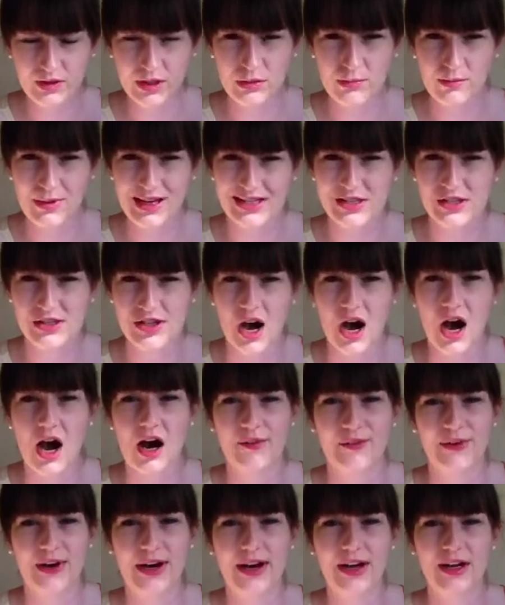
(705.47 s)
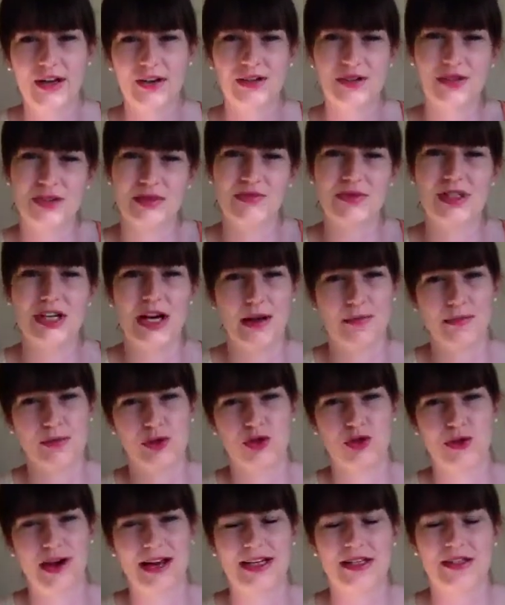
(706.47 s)
mascara, because sometimes
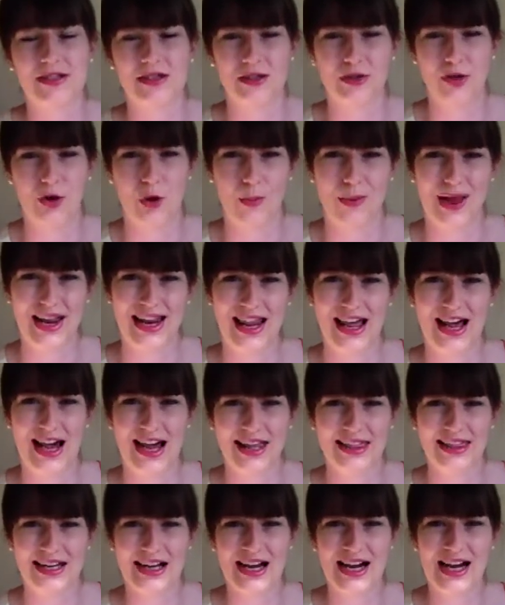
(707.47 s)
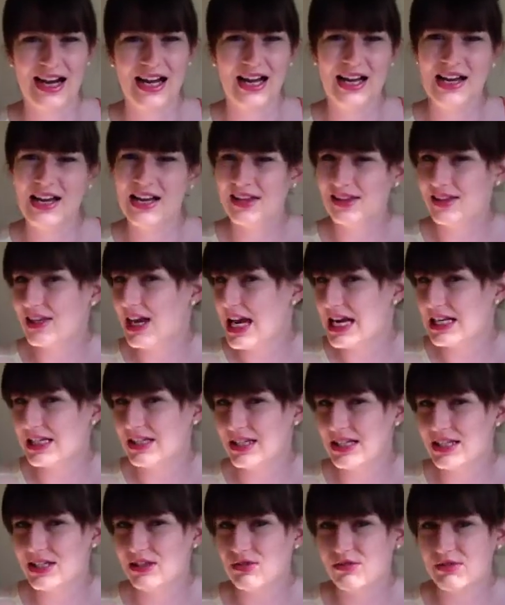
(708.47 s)
trends come in like that, this
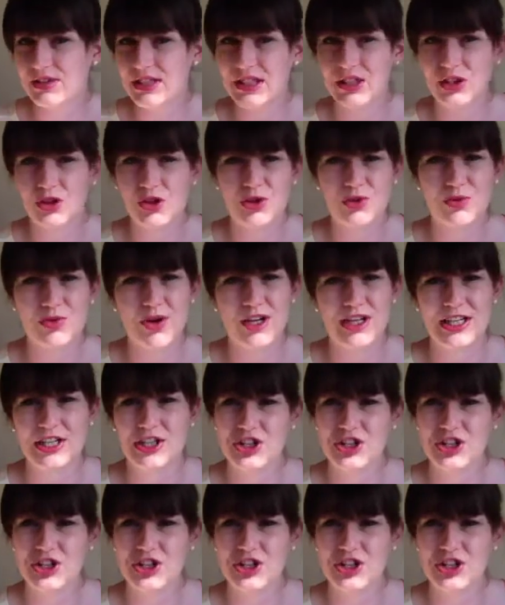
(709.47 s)
is a really good one.